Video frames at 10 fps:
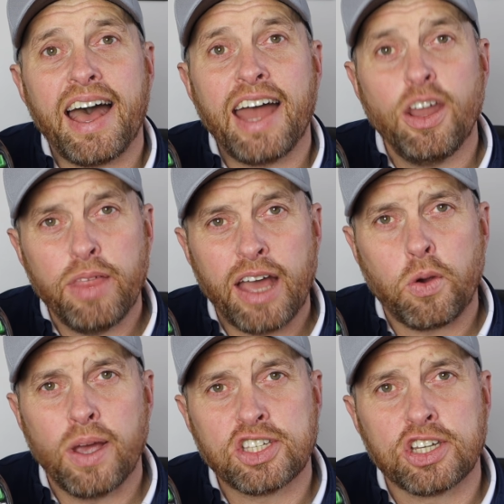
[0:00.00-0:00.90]
I know that
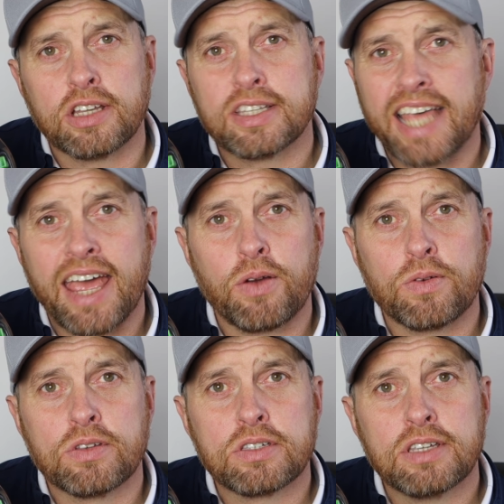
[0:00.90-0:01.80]
question
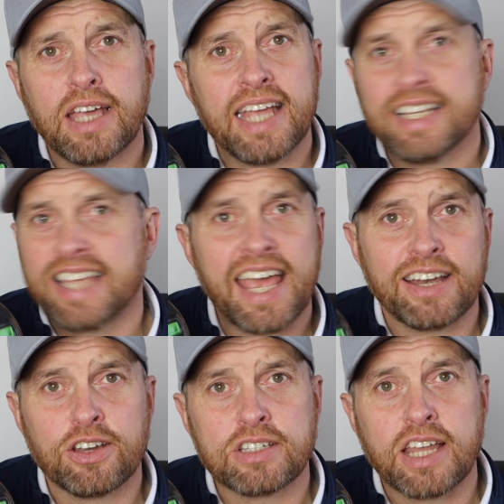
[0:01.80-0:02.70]
sounds
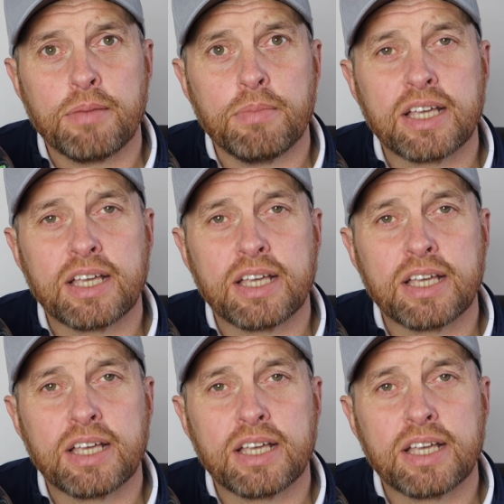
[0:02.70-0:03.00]
insane, doesn't it?